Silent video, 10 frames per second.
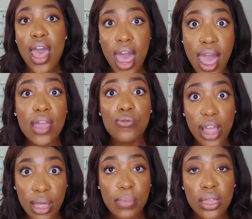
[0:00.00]
I
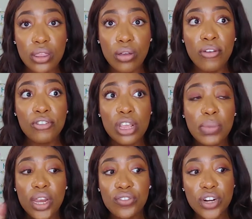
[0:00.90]
recommend those.
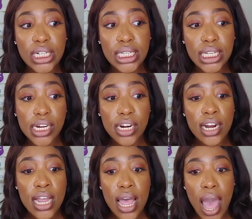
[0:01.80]
My first year
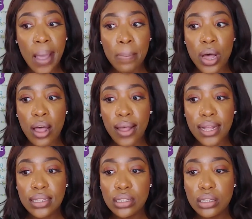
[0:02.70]
I
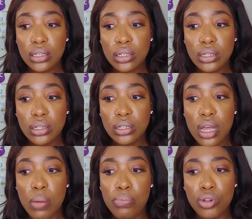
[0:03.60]
bought
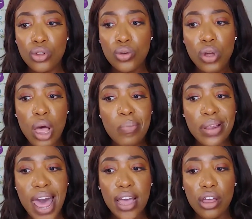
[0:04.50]
a blue, a
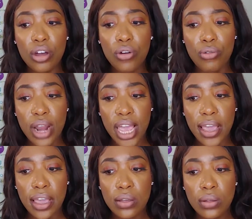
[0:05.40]
black, a gray.